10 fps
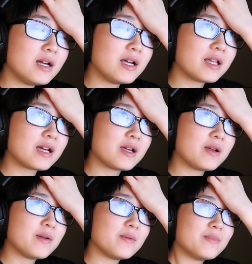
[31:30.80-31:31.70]
and
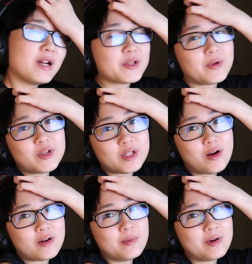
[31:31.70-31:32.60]
I might as well just
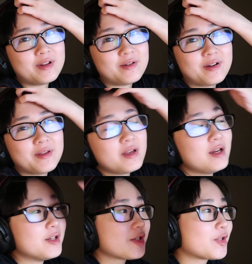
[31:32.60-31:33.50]
talk about it, right?
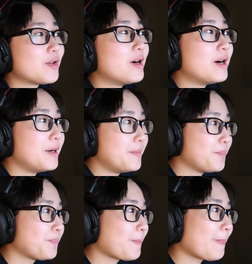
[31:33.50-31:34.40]
So,
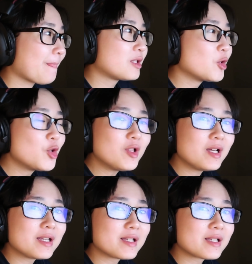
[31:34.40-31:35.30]
do you know
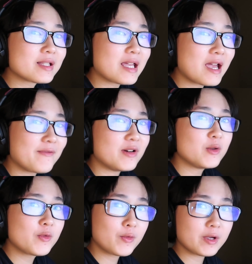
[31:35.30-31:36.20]
like they have
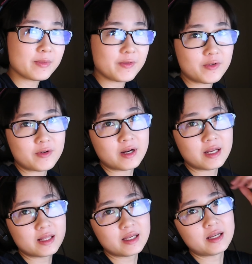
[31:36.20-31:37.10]
earthquake before,
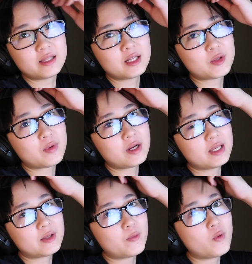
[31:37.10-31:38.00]
right? Like that's why
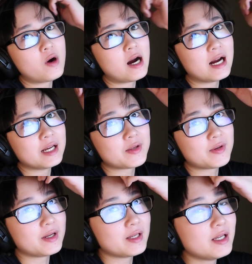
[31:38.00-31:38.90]
there's 4 eyes,
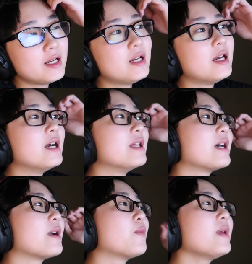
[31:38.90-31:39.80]
right? And
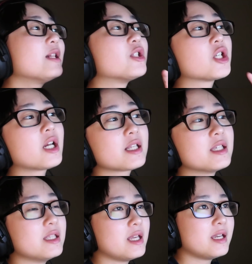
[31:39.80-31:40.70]
I went and checked
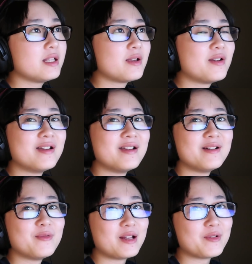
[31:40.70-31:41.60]
the date
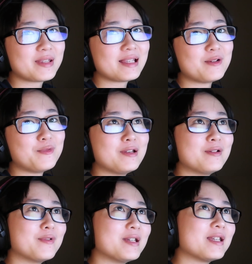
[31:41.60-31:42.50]
when I was like
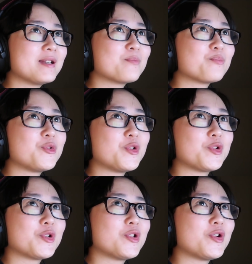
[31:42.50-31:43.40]
reading
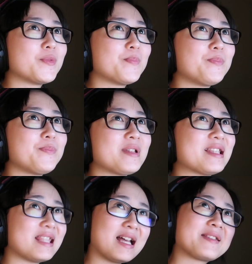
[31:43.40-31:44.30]
Jojolion
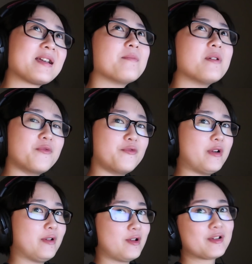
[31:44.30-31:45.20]
last time, a
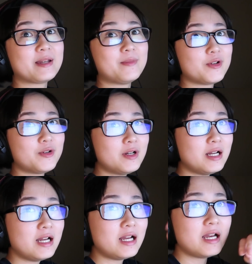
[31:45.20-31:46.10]
very long time ago,
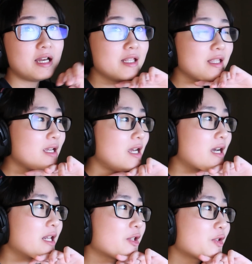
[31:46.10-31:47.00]
and
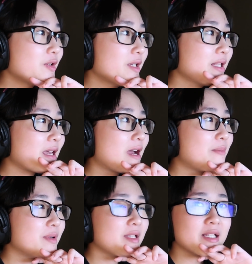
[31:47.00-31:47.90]
I saw it
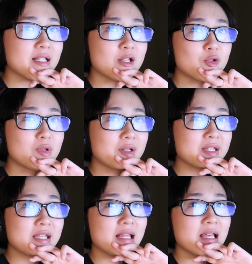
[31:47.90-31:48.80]
happen in like
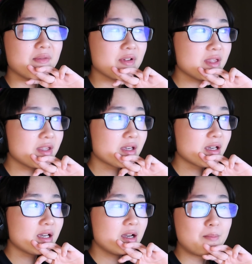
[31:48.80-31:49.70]
2011,
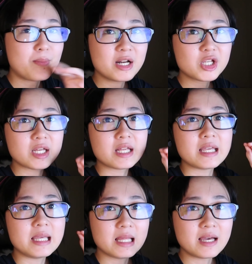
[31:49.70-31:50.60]
March
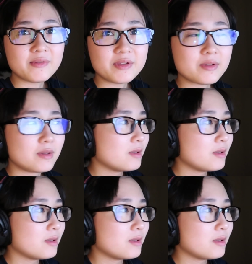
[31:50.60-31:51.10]
11th,